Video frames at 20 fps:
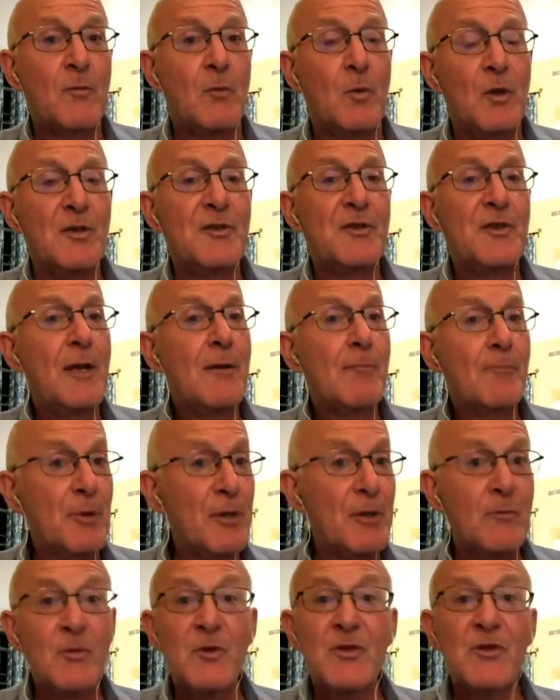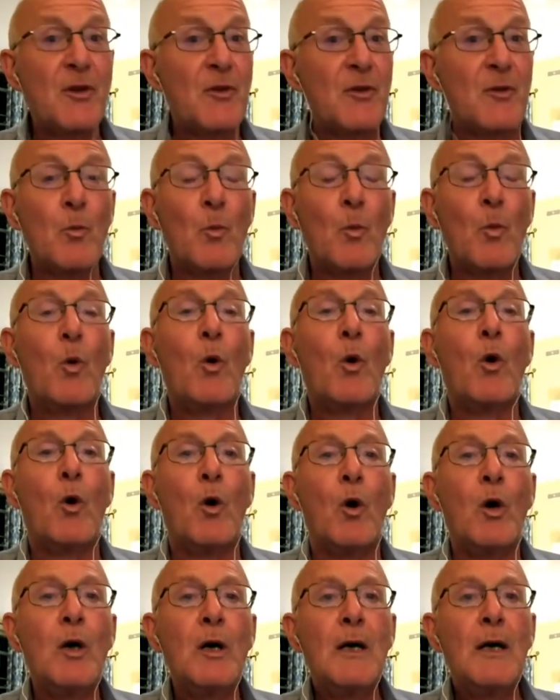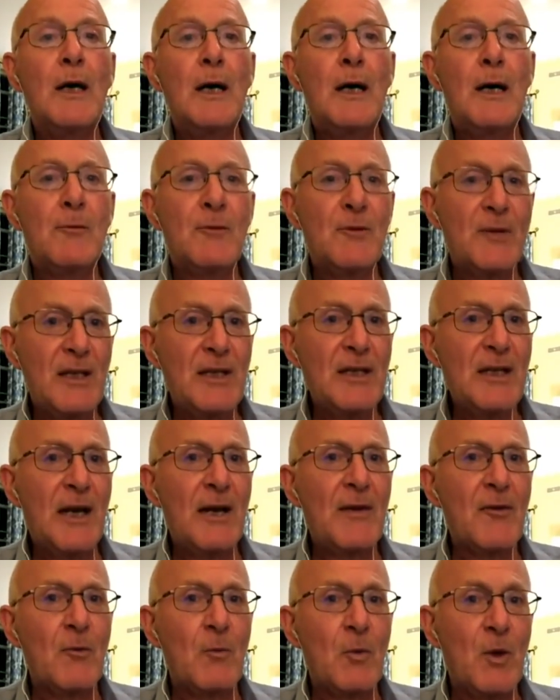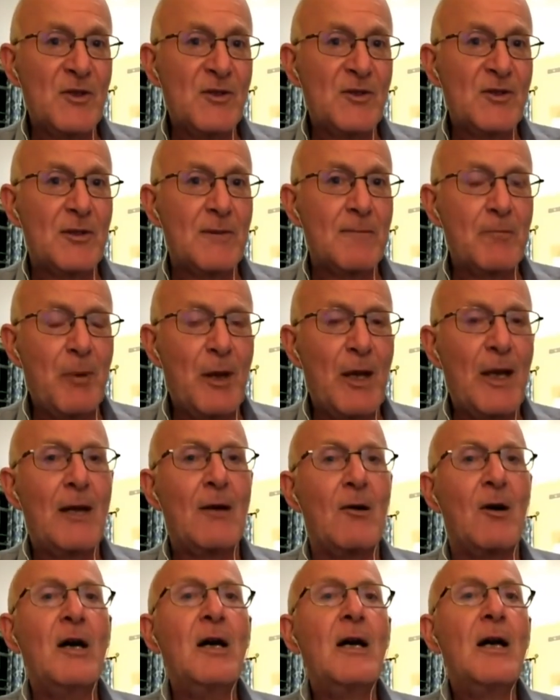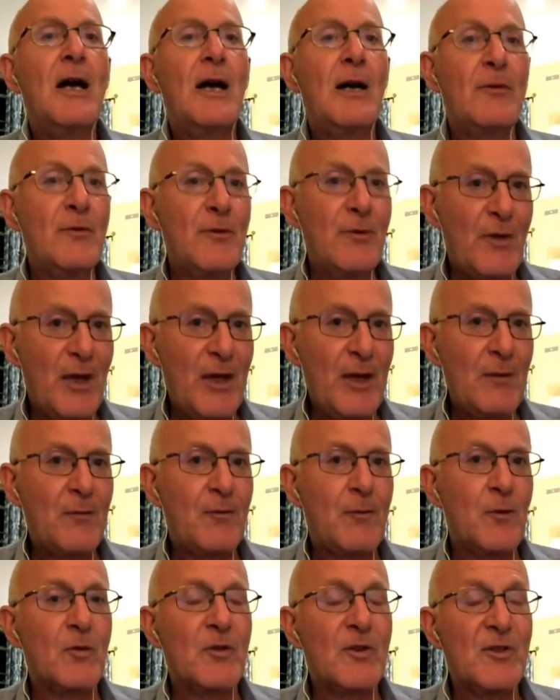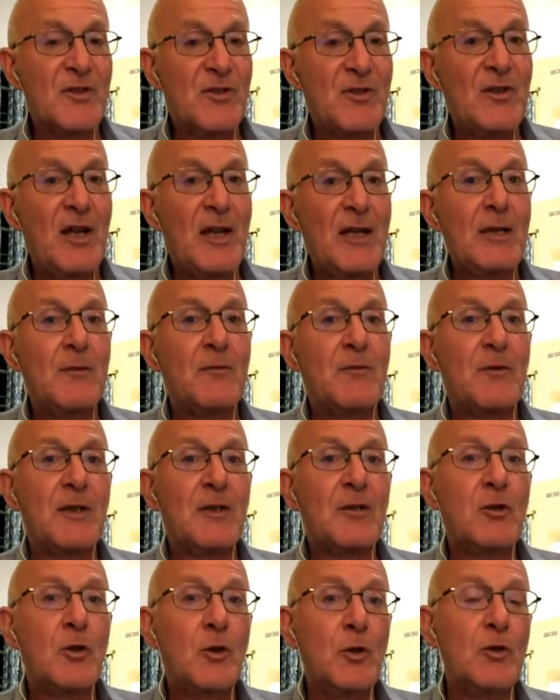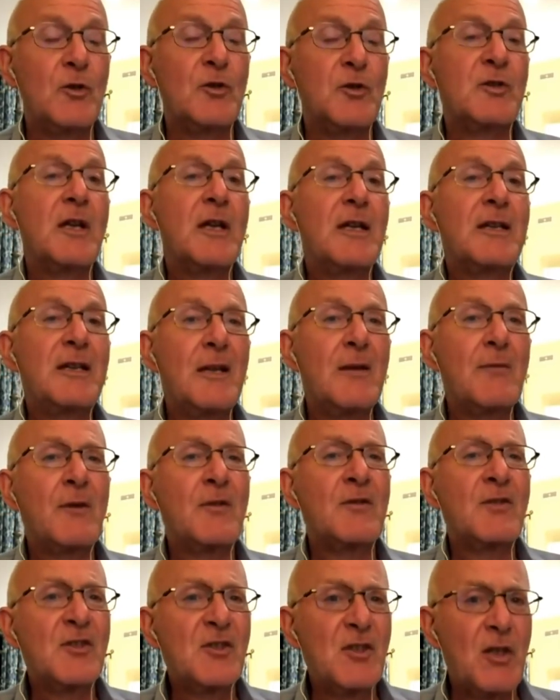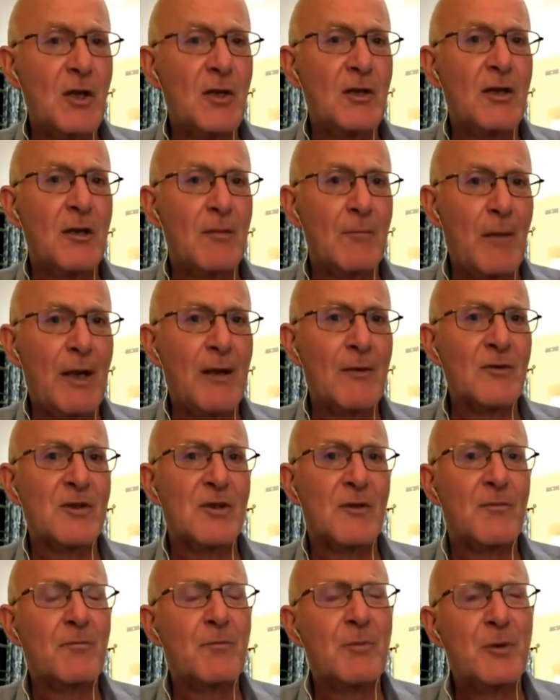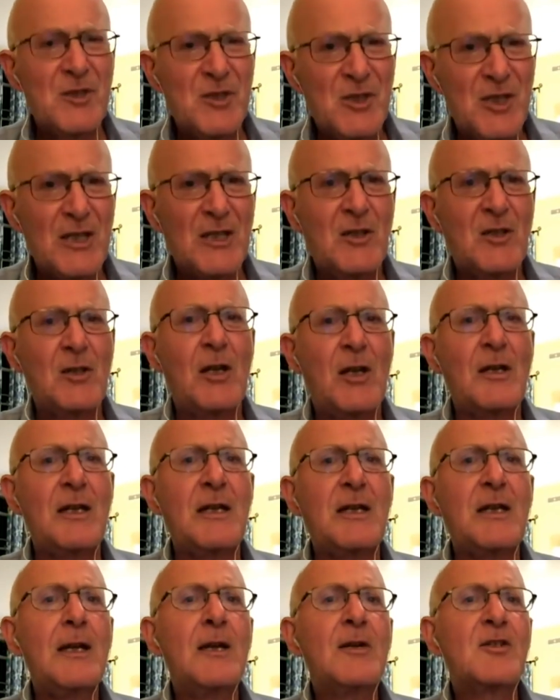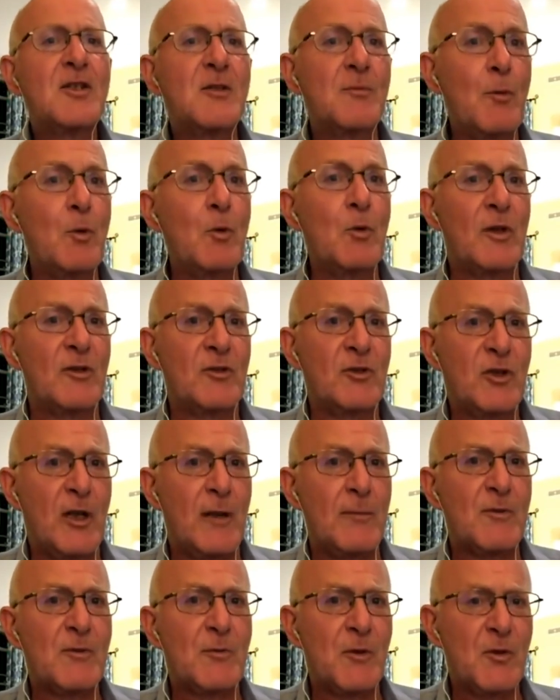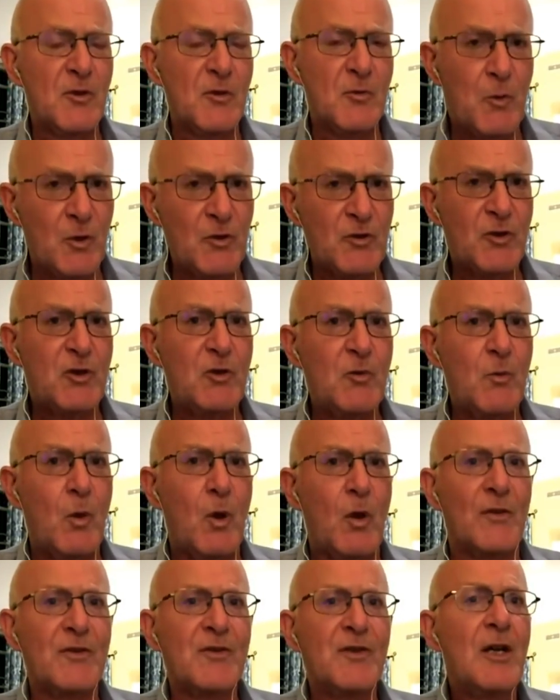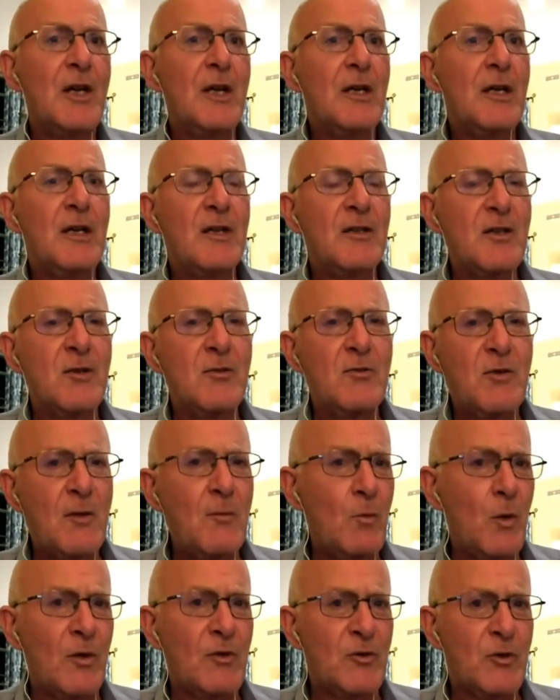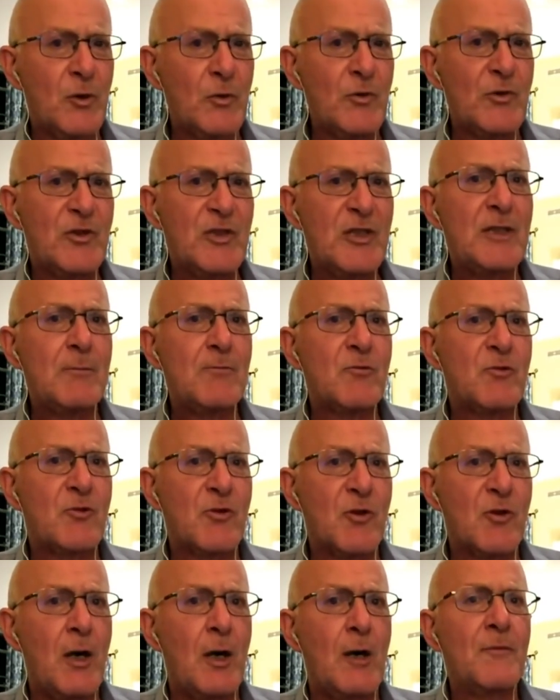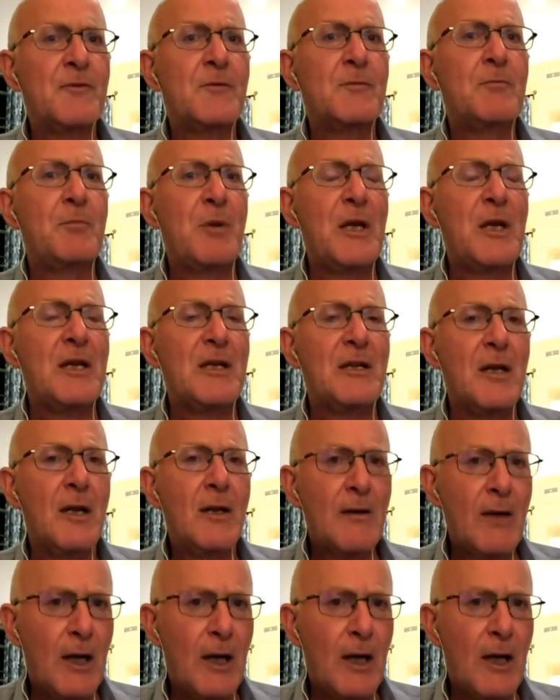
onwards, Britain was not at war with any other Western power, and therefore its navy could give a certain amount of particularly smaller ships, because what you want, you don't want your deep draft big